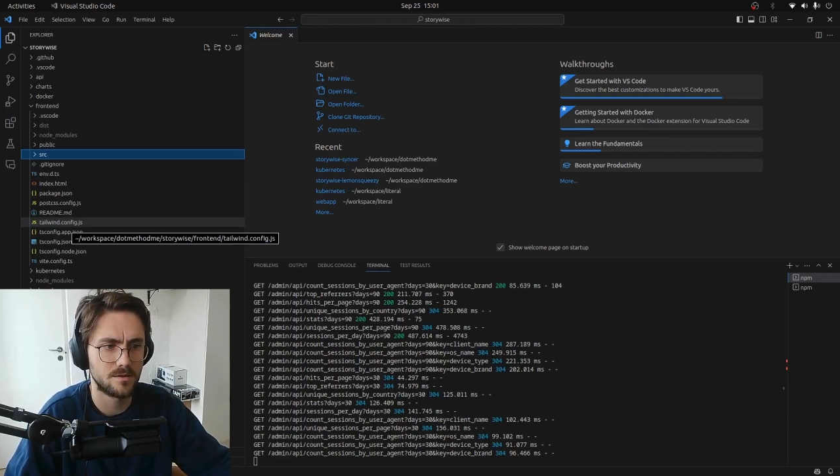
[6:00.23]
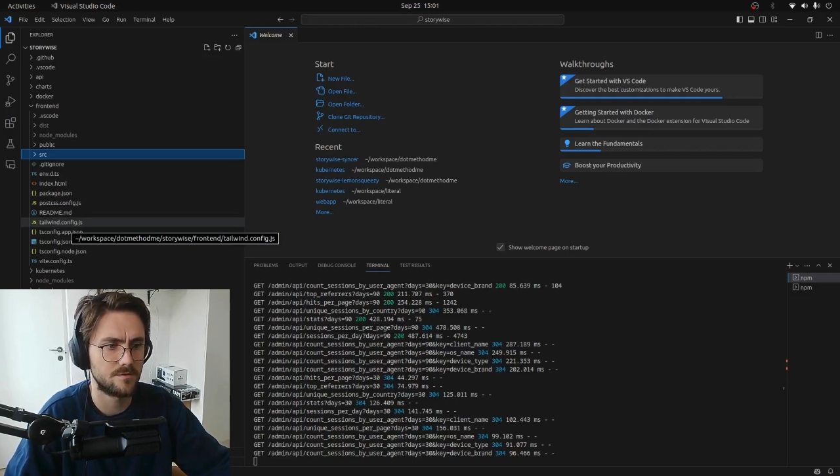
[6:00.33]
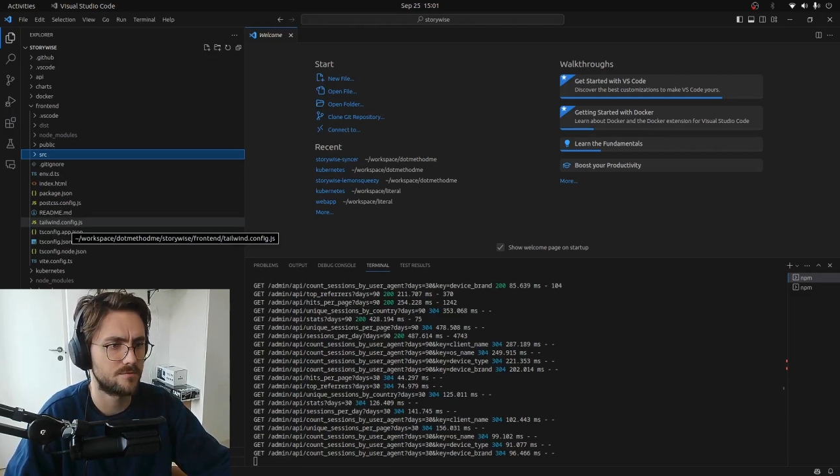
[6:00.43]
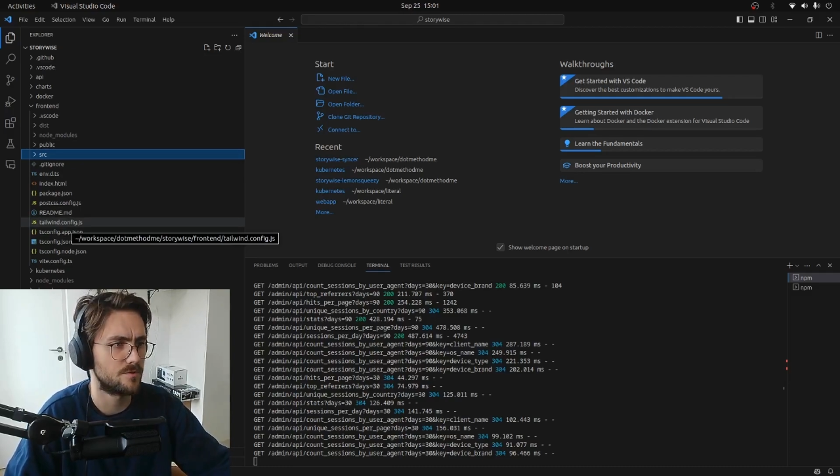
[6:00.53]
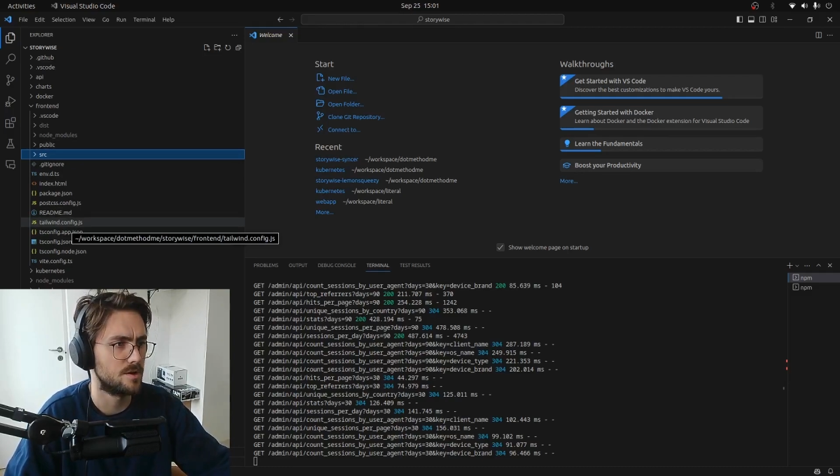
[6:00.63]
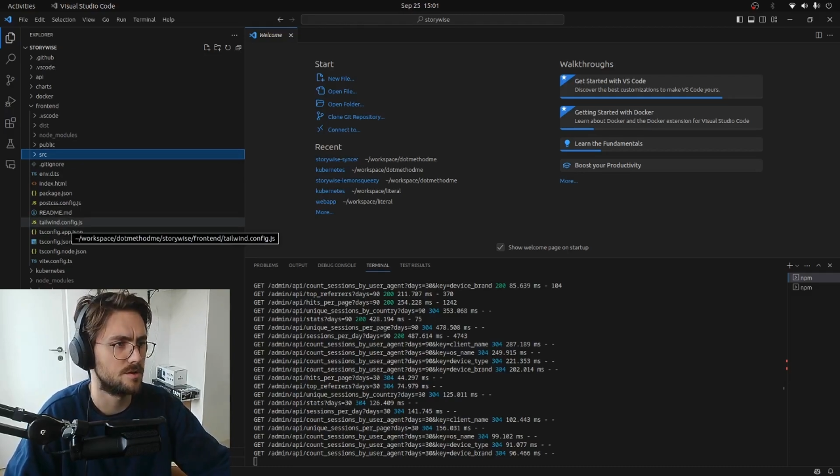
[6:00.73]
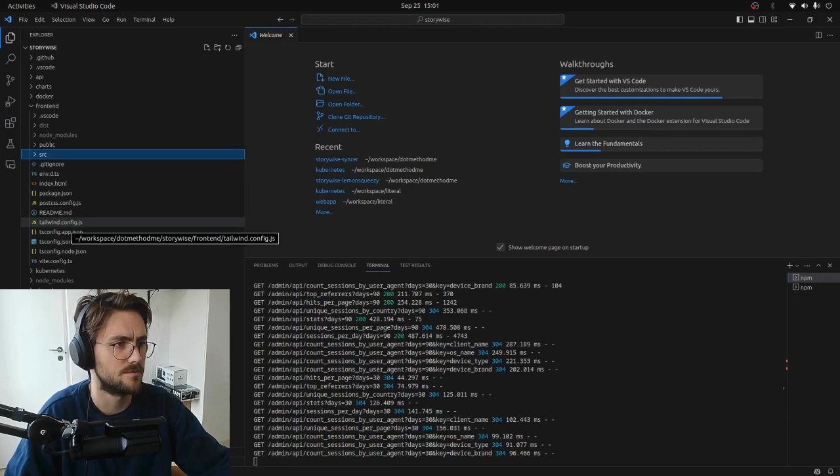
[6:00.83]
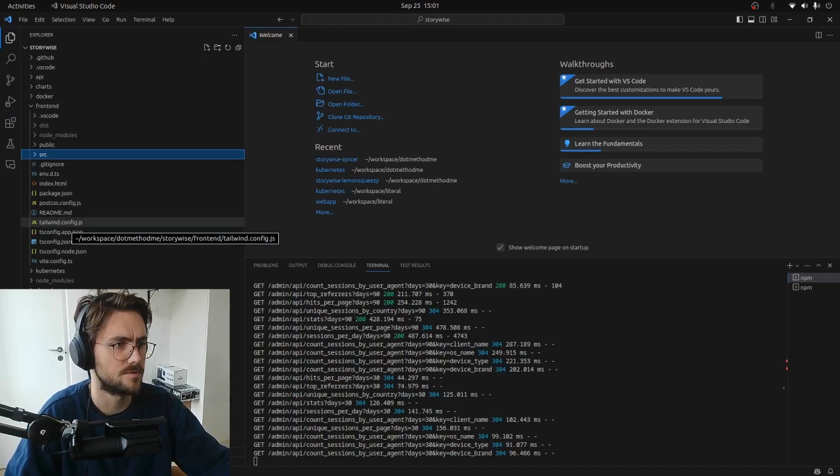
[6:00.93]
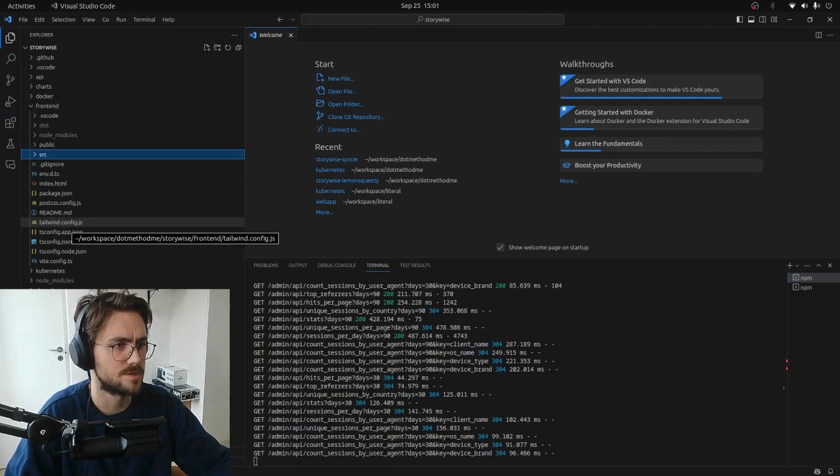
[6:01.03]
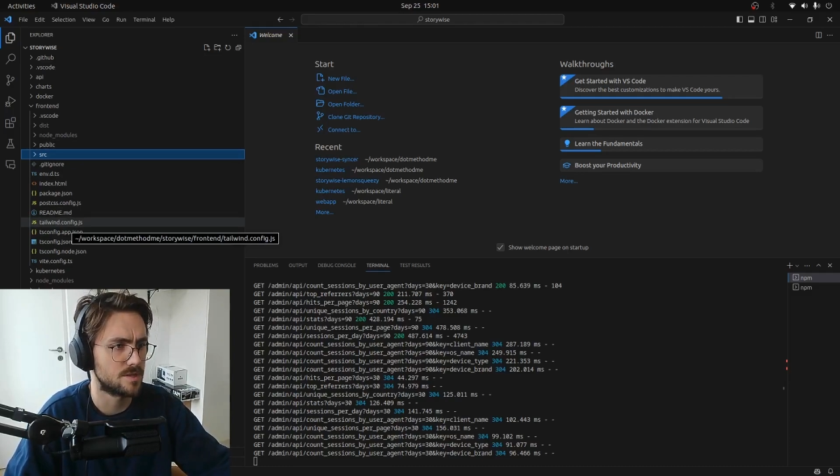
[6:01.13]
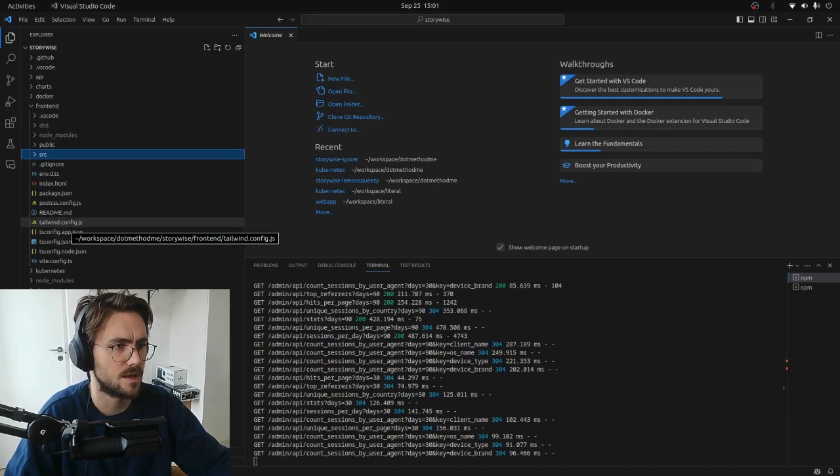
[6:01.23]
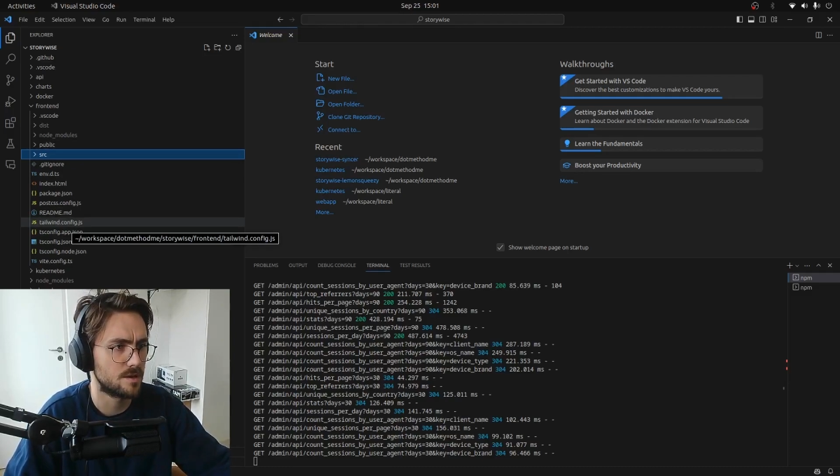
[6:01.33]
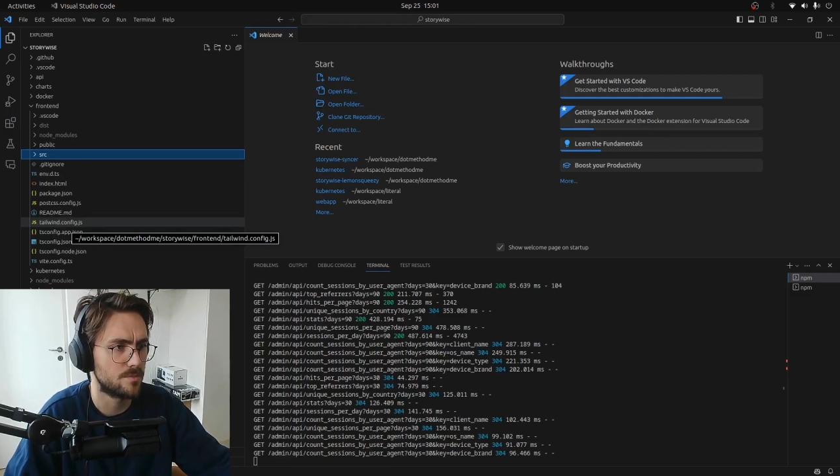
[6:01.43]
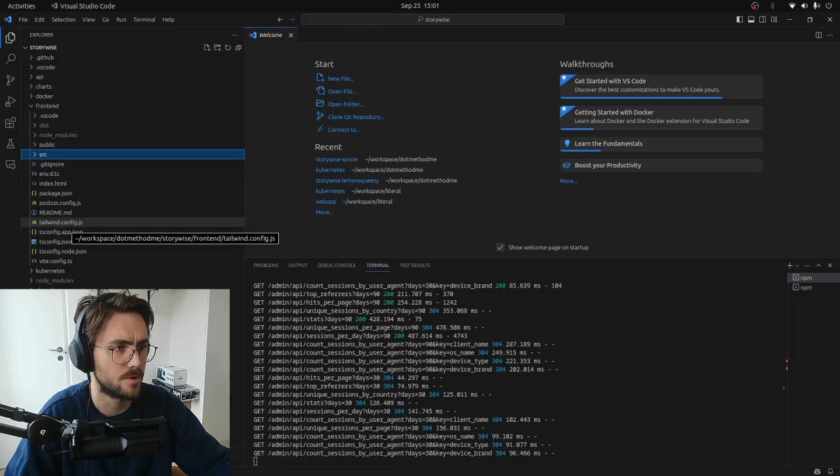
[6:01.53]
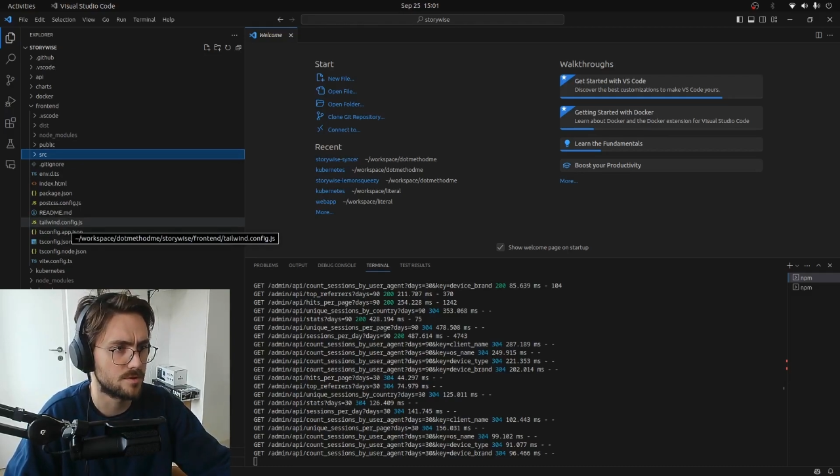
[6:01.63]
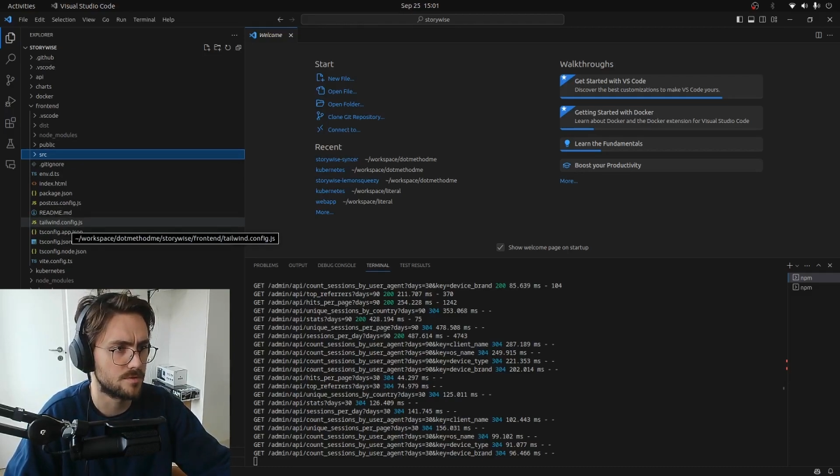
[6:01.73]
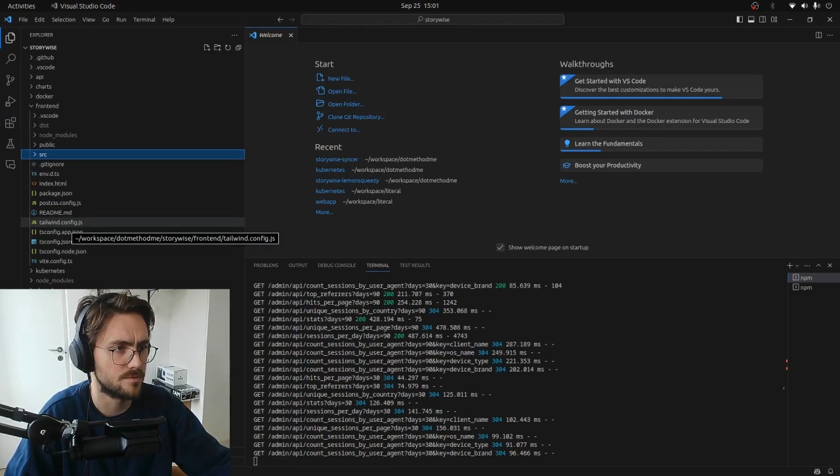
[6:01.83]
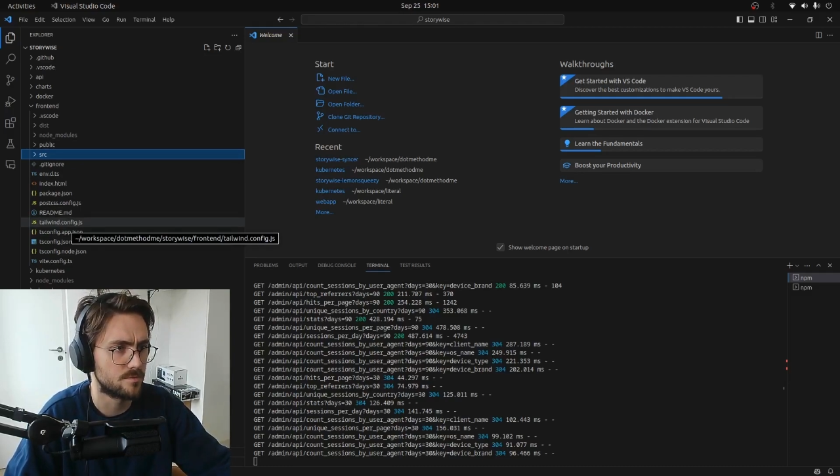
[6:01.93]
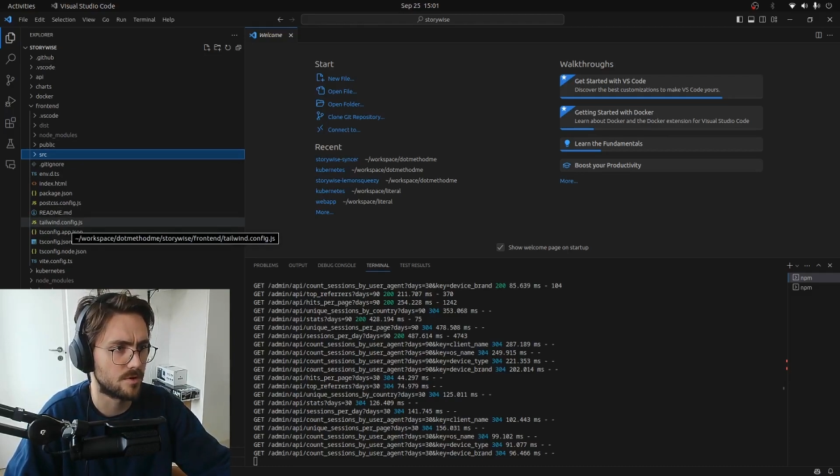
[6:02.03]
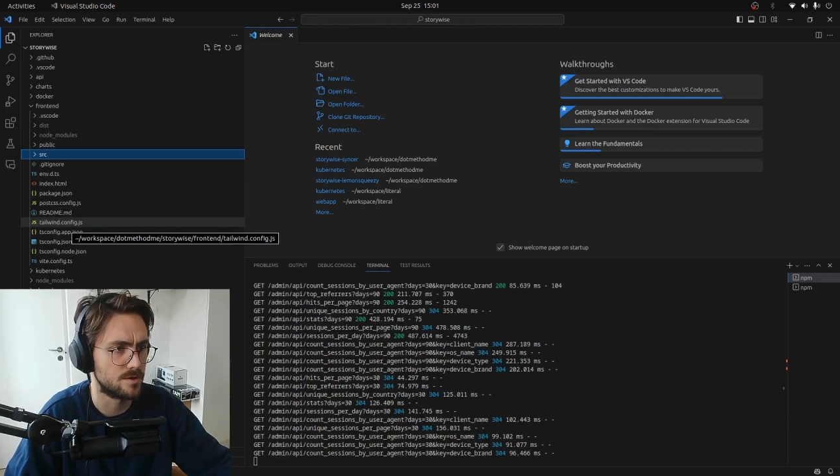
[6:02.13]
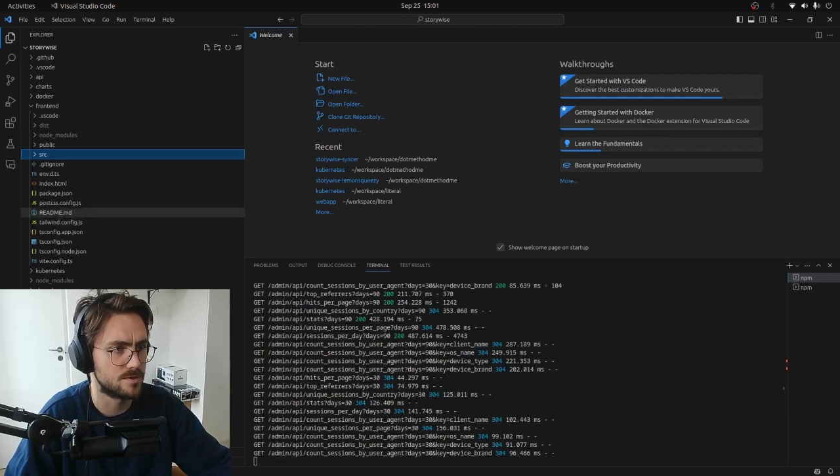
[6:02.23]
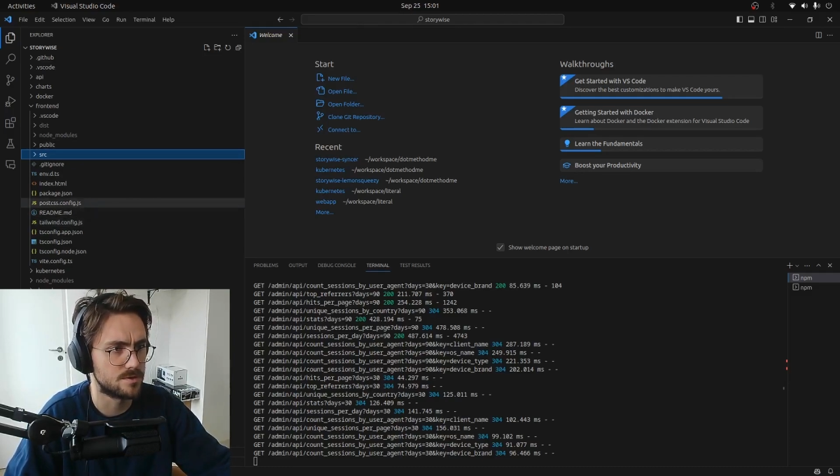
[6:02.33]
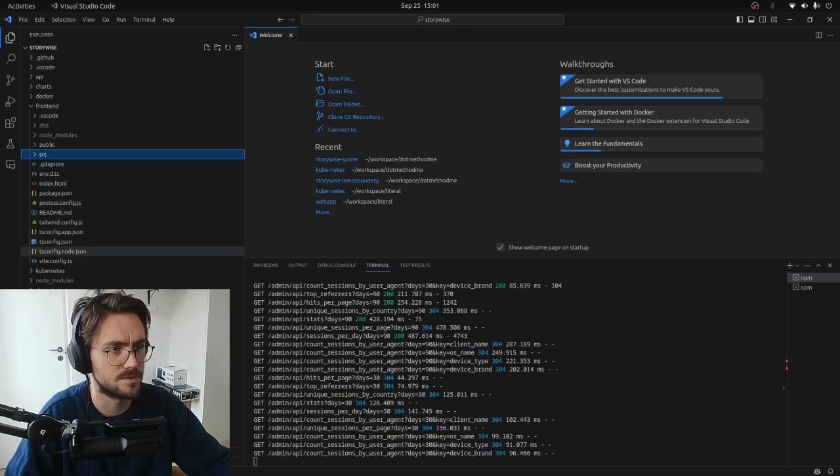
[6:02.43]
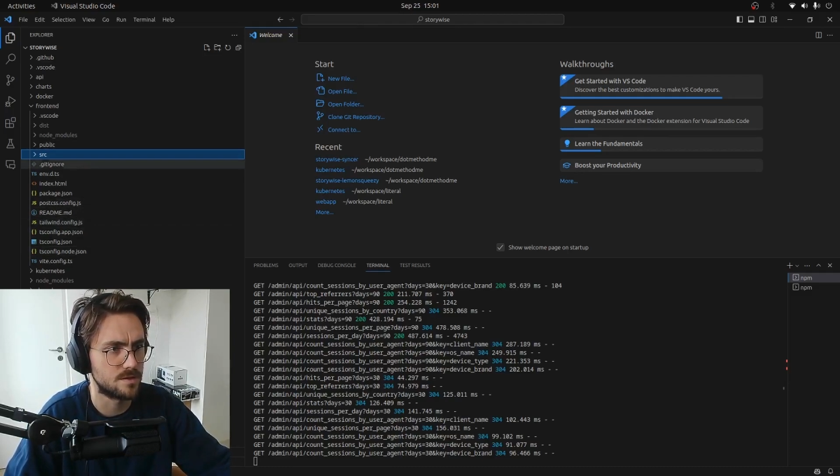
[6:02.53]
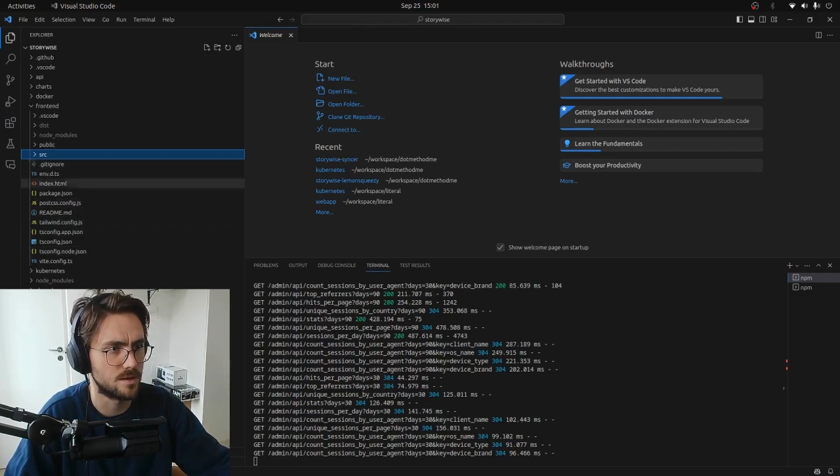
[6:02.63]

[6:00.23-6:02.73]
for the styling part of the project,